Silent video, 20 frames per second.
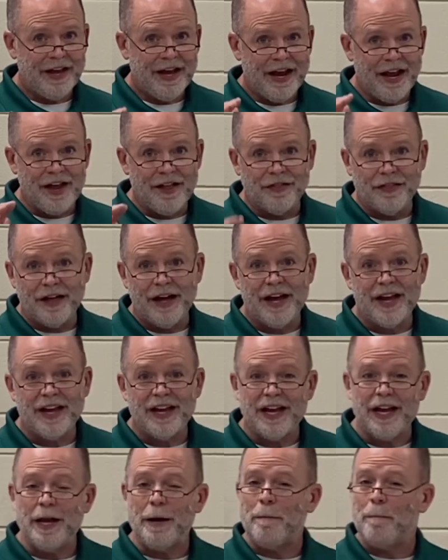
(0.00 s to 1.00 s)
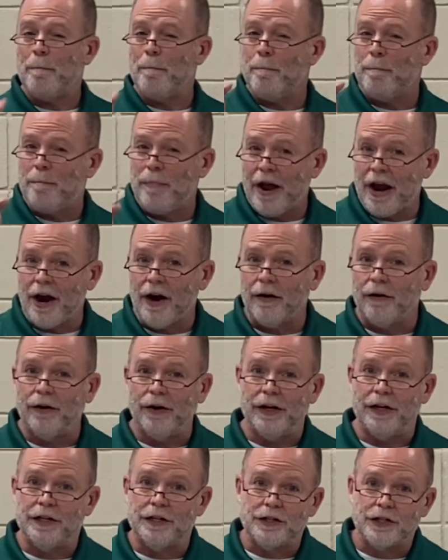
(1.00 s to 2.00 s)
and they
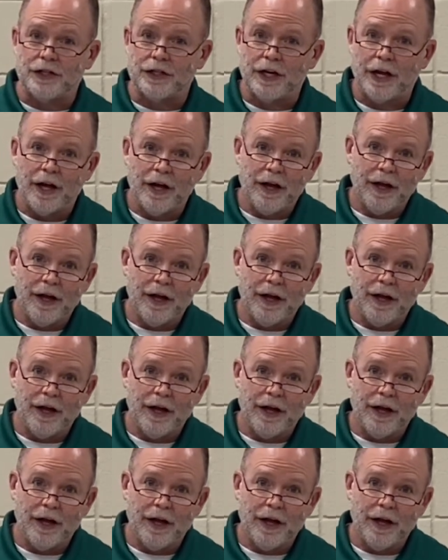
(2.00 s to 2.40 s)
embarrassed